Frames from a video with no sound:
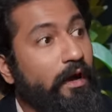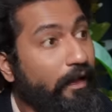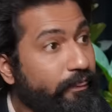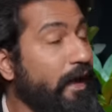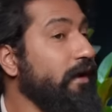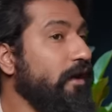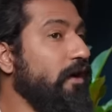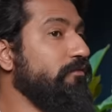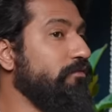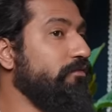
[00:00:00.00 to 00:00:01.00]
And that
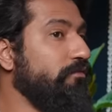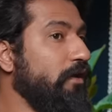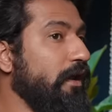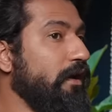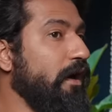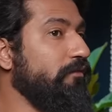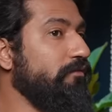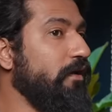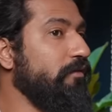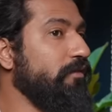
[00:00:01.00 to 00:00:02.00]

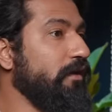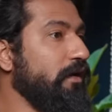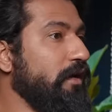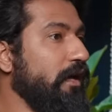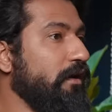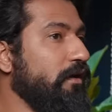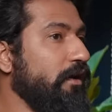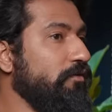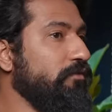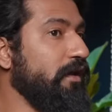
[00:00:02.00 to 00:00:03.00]
I've really like
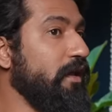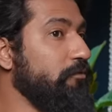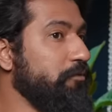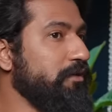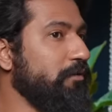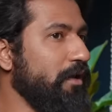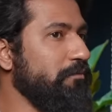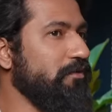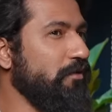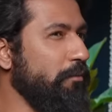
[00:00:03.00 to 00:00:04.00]
kind of, that helps me
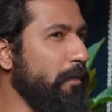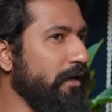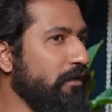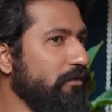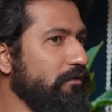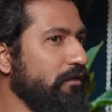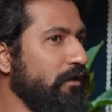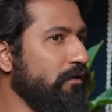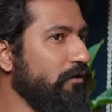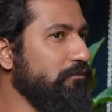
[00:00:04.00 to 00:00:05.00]
sometimes as a reminder
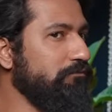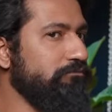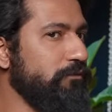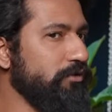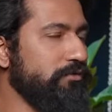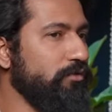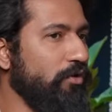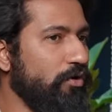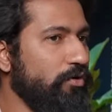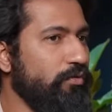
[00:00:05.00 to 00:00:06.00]
that, you know, just you
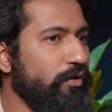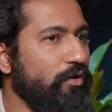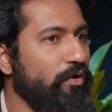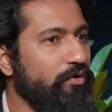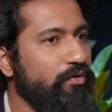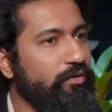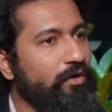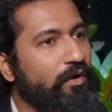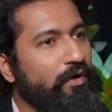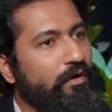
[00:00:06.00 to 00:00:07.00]
got to do what you got to
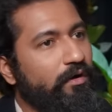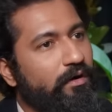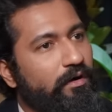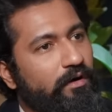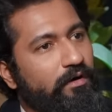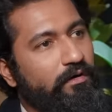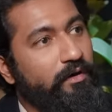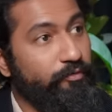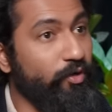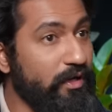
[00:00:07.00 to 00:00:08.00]
do,
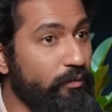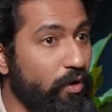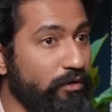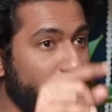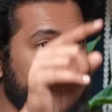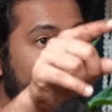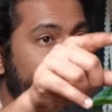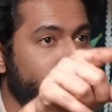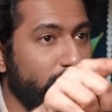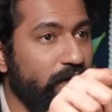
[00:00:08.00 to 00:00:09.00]
if you really want the
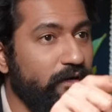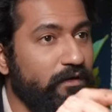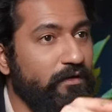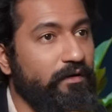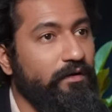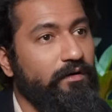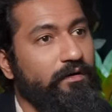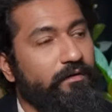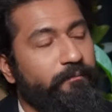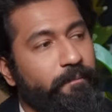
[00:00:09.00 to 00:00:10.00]
rewards for that,
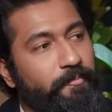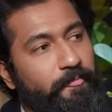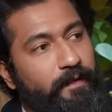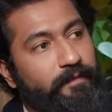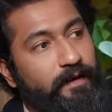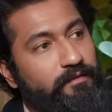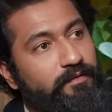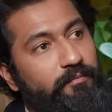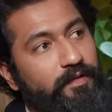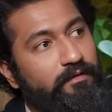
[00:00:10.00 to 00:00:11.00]
and that
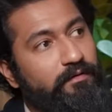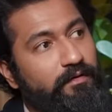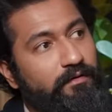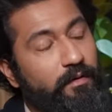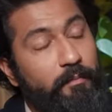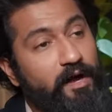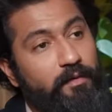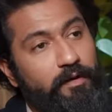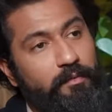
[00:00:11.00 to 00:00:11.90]
is something remarkable